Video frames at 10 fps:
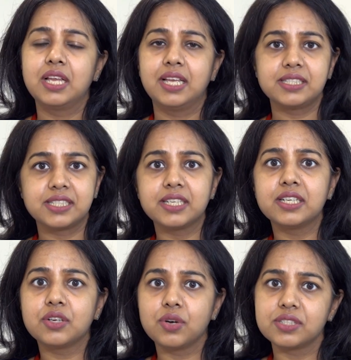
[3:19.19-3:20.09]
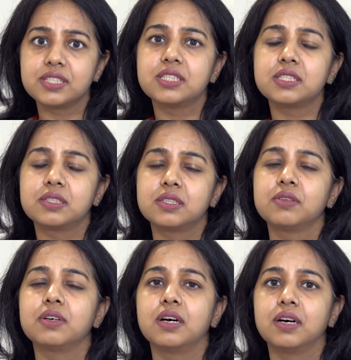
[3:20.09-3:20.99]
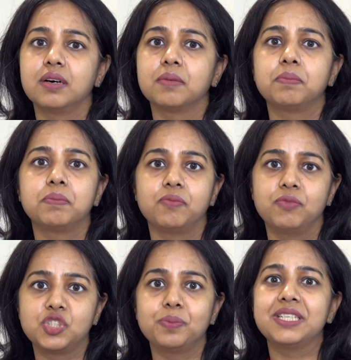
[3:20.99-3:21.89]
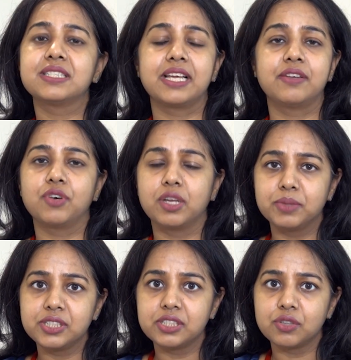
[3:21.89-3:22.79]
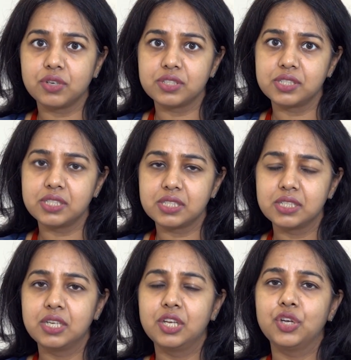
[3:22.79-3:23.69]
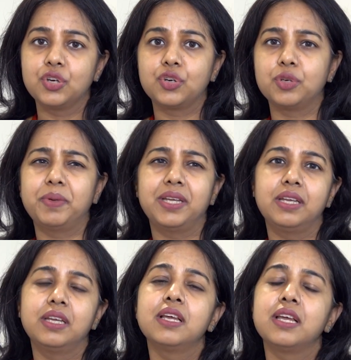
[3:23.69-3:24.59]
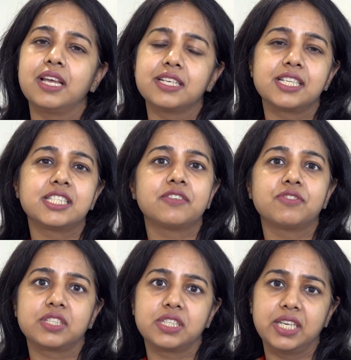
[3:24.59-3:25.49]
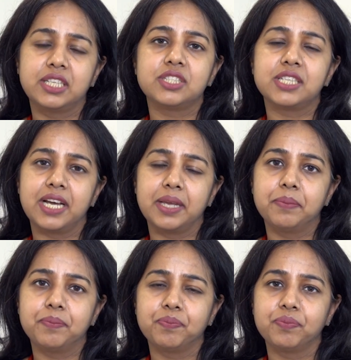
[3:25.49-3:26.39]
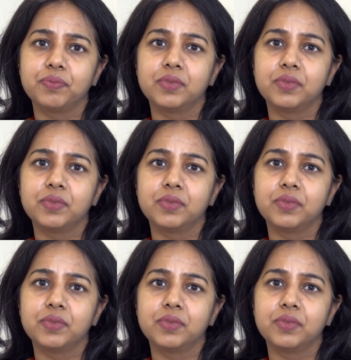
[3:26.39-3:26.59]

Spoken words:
External causes, which means environmental causes, could be excessive screen time,